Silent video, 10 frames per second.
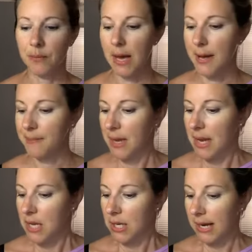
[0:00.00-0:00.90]

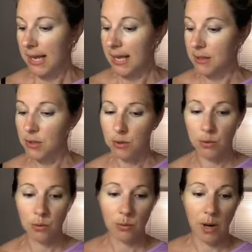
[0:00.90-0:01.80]
And again,
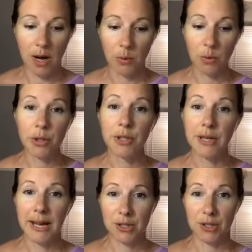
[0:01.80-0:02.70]
so I would
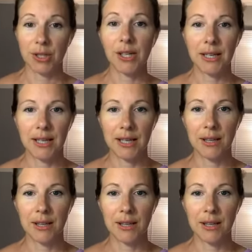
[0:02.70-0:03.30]
actually